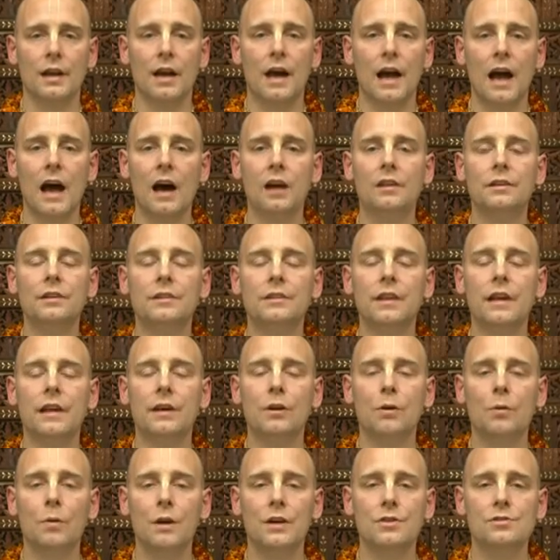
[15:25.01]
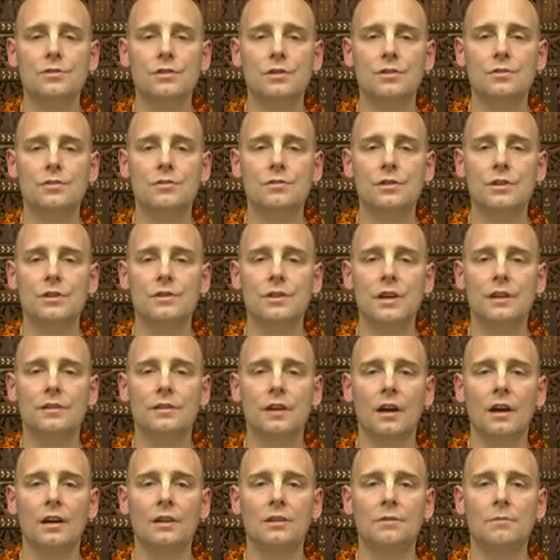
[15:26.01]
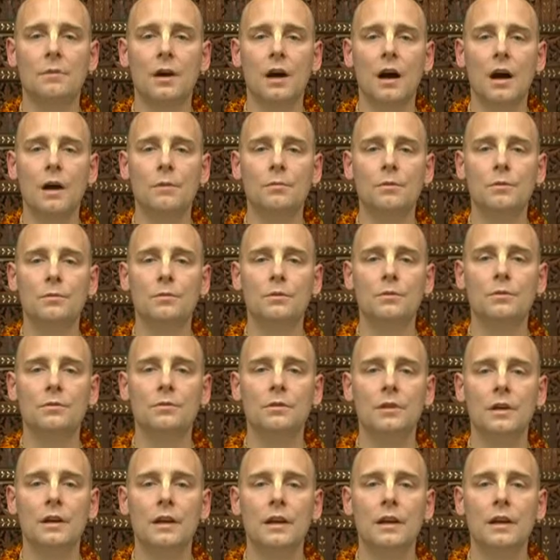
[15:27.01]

How did they question Sri Chaitanya Mahaprabhu?